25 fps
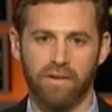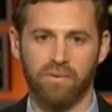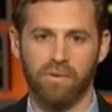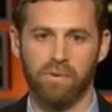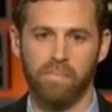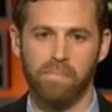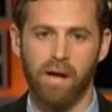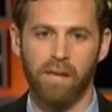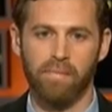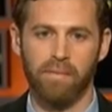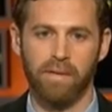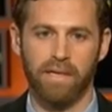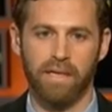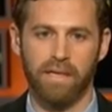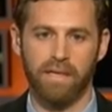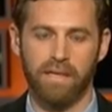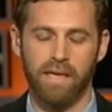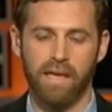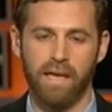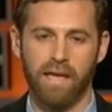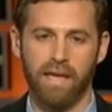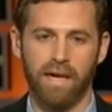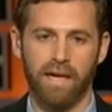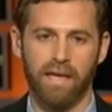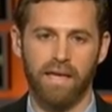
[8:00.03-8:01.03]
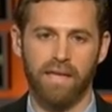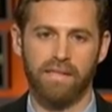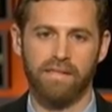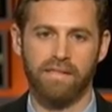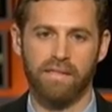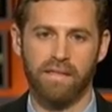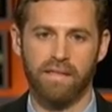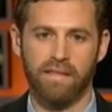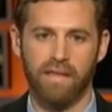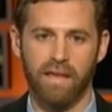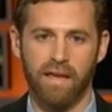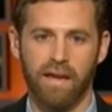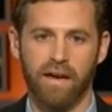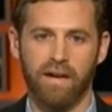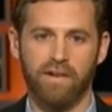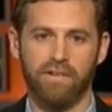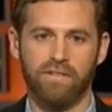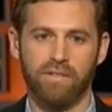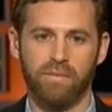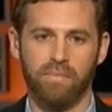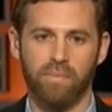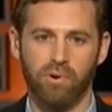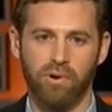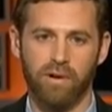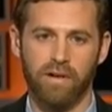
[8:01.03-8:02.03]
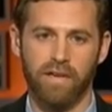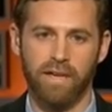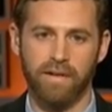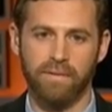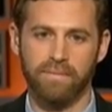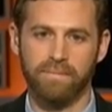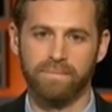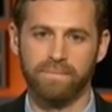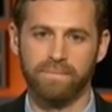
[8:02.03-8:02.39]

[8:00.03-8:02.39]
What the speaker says: Republican candidates that they are supporting.